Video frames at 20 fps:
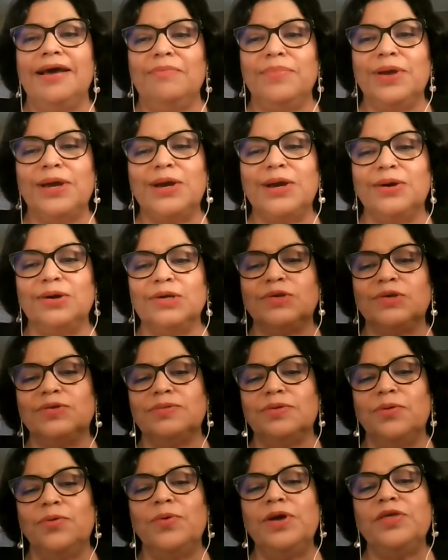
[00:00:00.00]

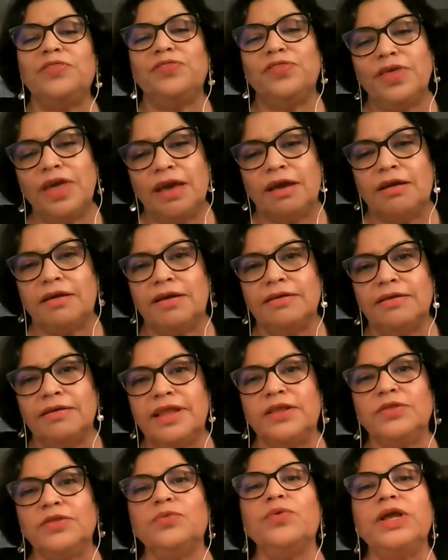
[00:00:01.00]
because we think
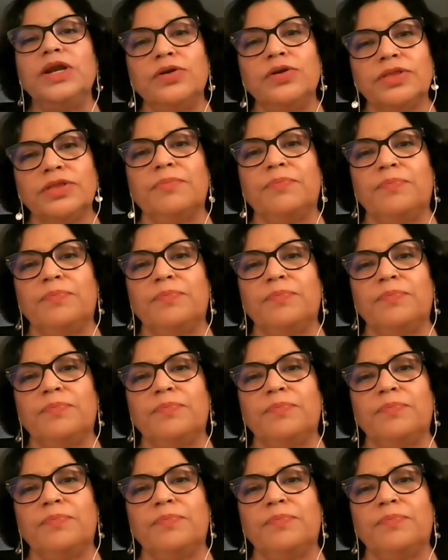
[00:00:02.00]
that we know